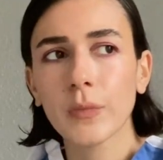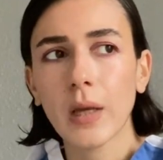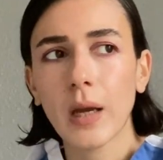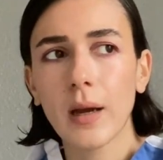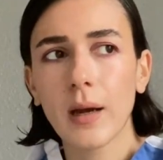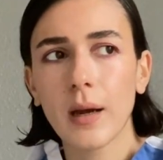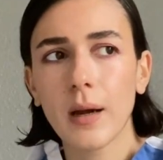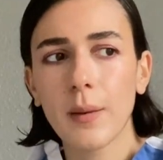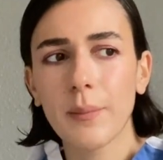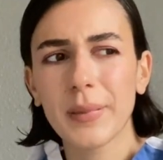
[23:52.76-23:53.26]

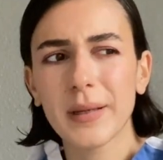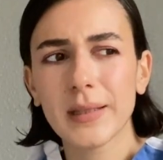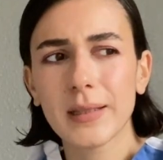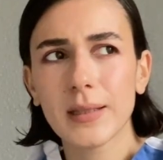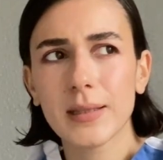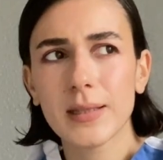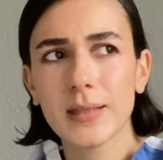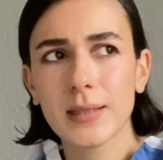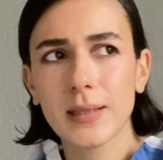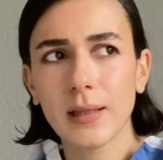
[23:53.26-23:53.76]

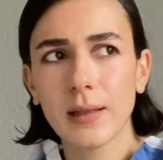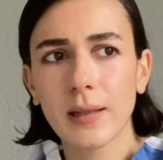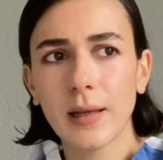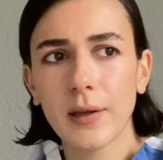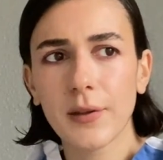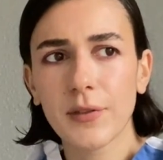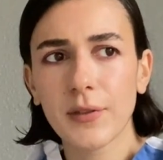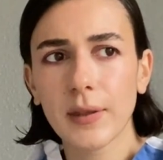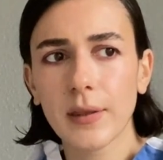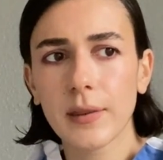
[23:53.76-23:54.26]
But still,
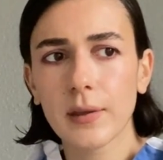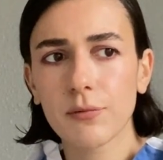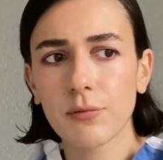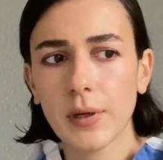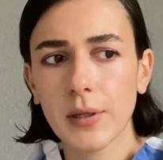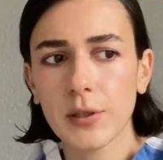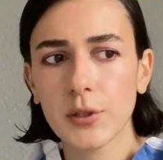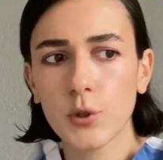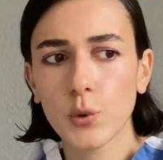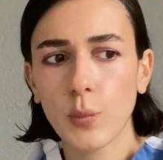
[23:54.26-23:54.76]
I think the
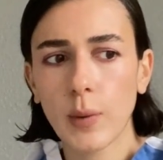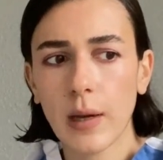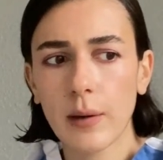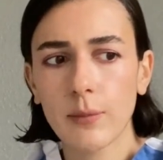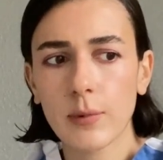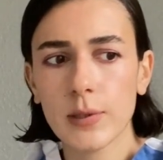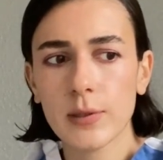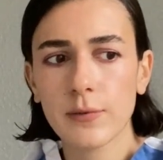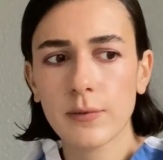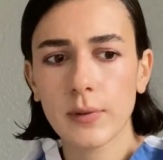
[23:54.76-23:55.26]
ready-to-wear
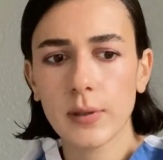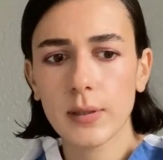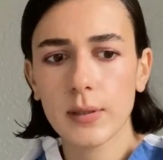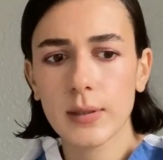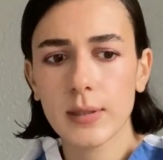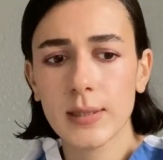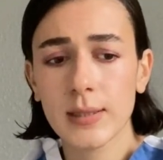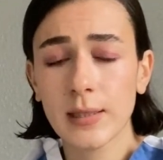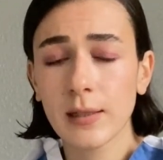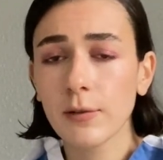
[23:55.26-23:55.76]
was
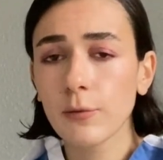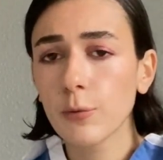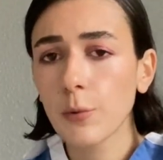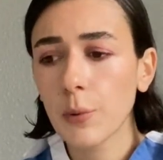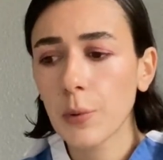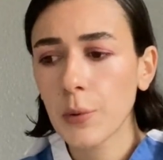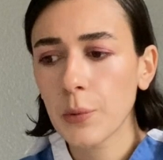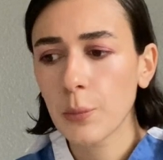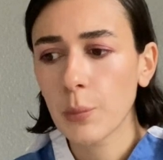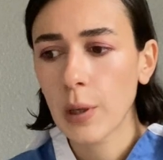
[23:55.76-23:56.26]

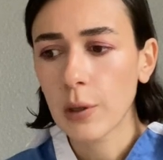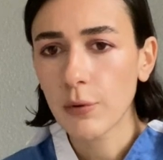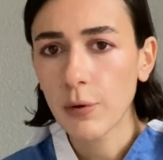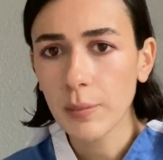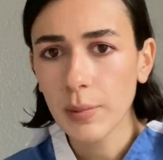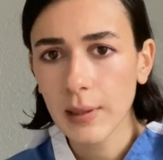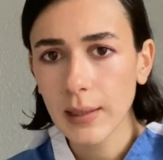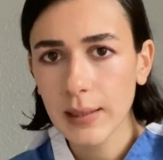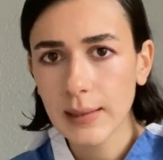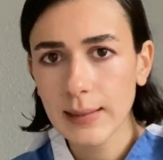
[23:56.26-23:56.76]
still
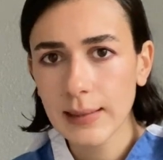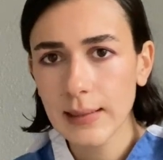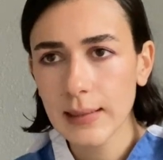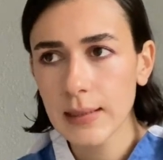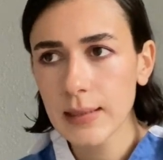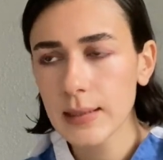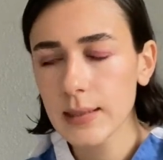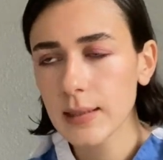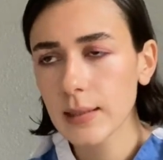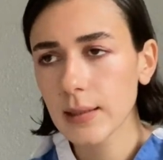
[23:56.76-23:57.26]
wearable, at
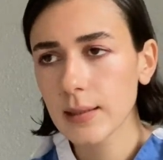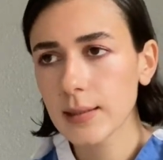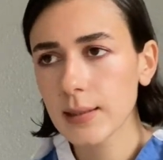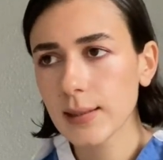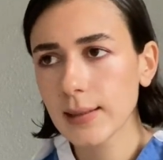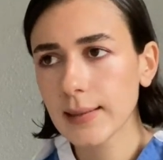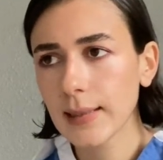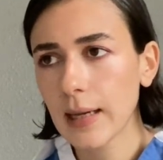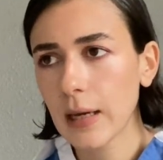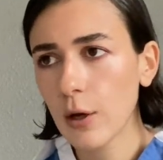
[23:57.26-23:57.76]
least
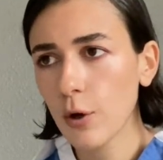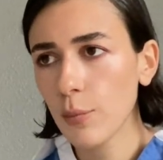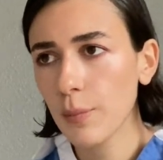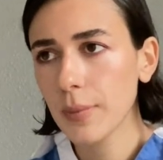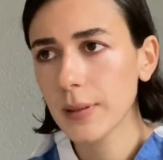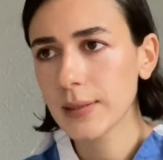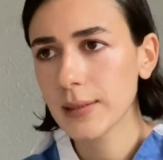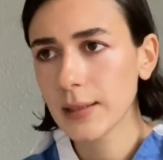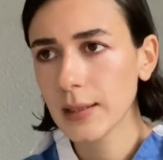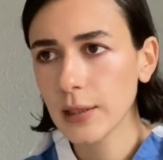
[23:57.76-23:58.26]
until now.
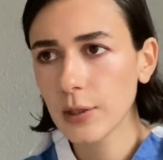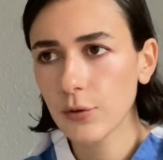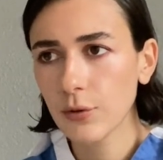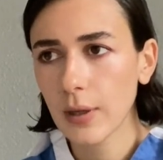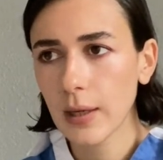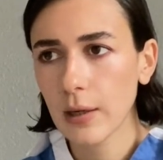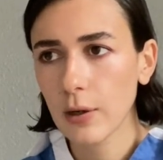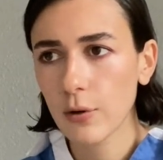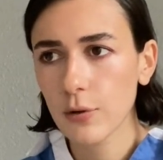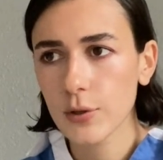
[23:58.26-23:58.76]
But here
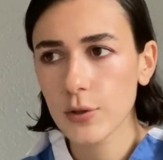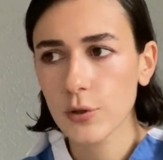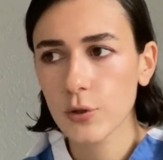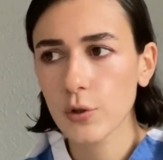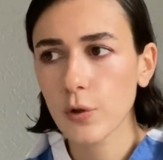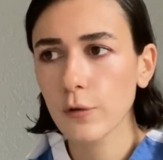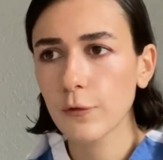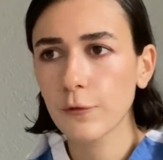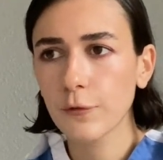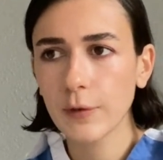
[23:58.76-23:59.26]
I also
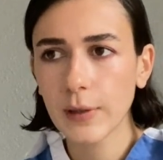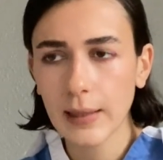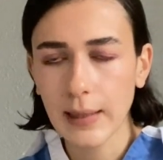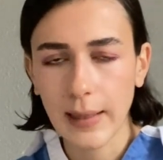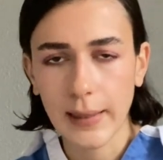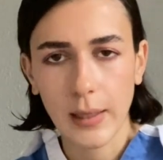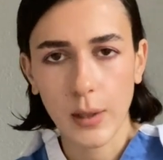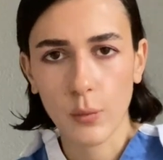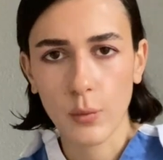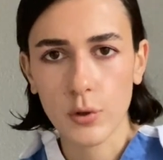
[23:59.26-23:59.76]
don't feel
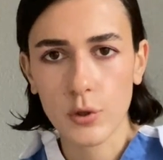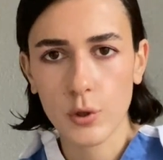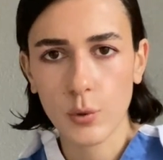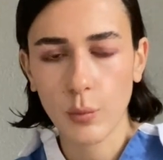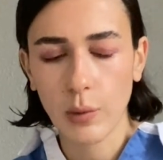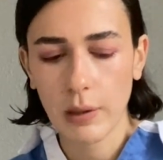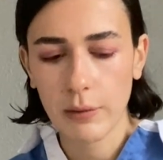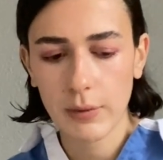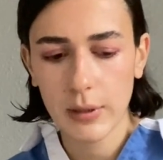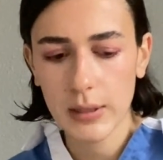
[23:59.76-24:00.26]
like I want to
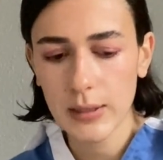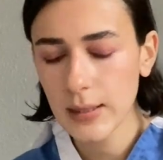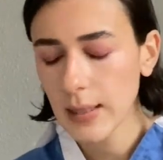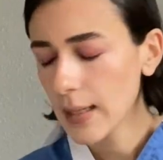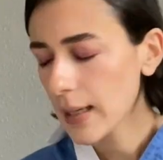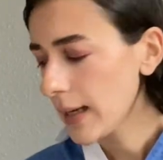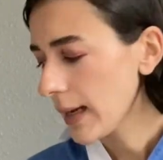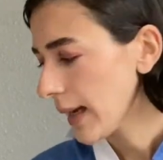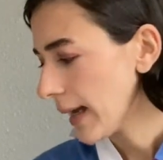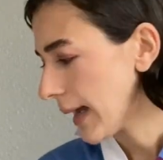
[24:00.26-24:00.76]
wear it.
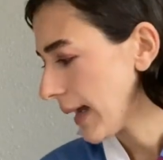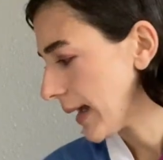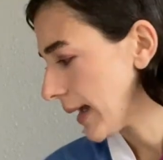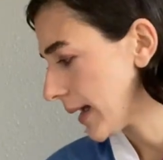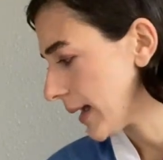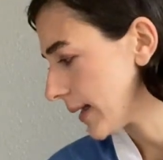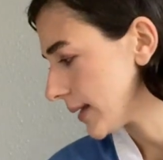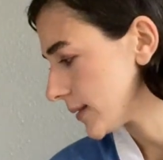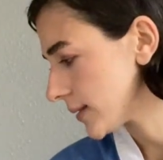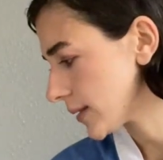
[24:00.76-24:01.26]

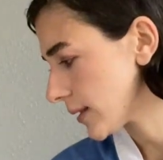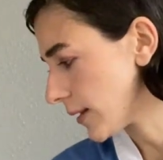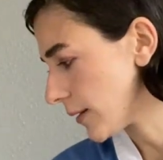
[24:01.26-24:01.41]
And